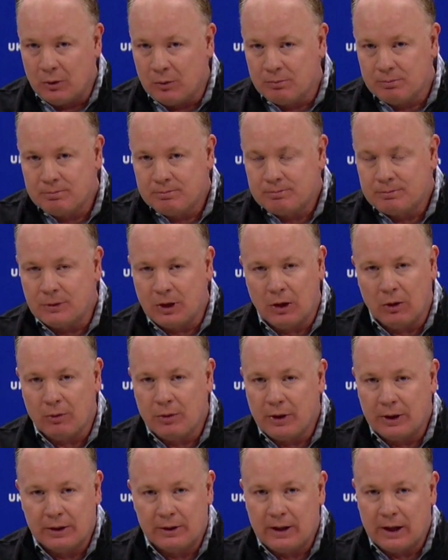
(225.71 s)
I don't, you
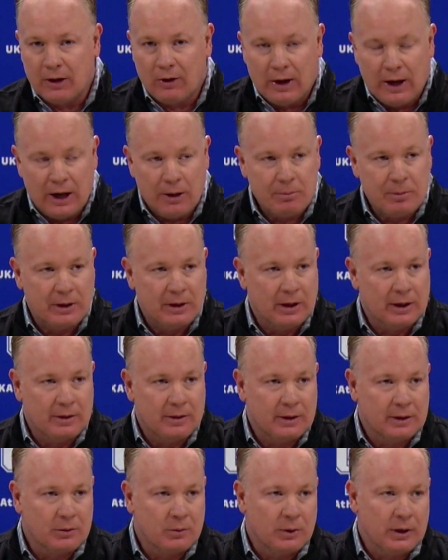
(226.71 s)
know, think that'll happen.
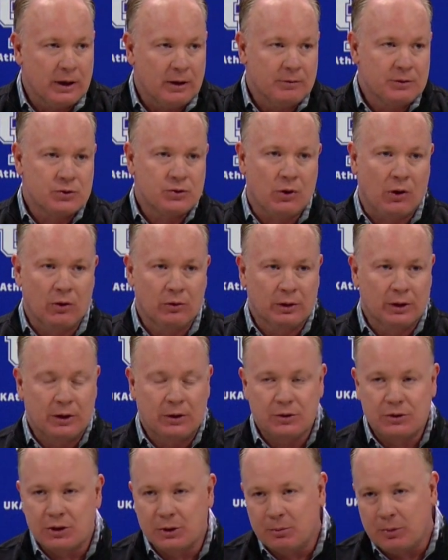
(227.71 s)
I think we have strong
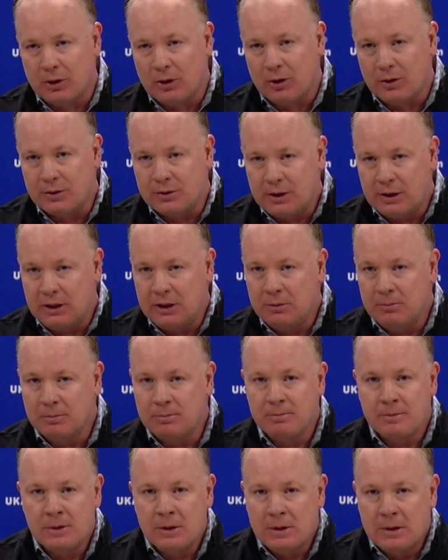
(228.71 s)
leadership on our
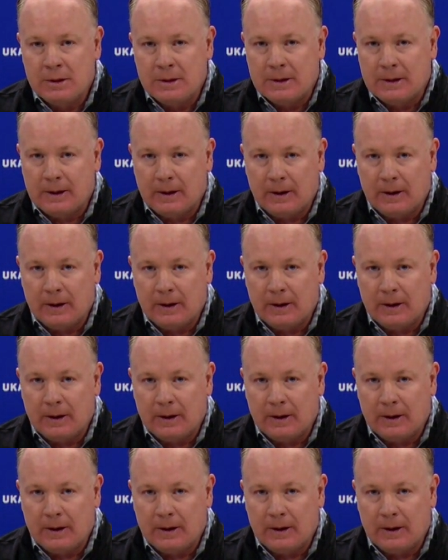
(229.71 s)
team.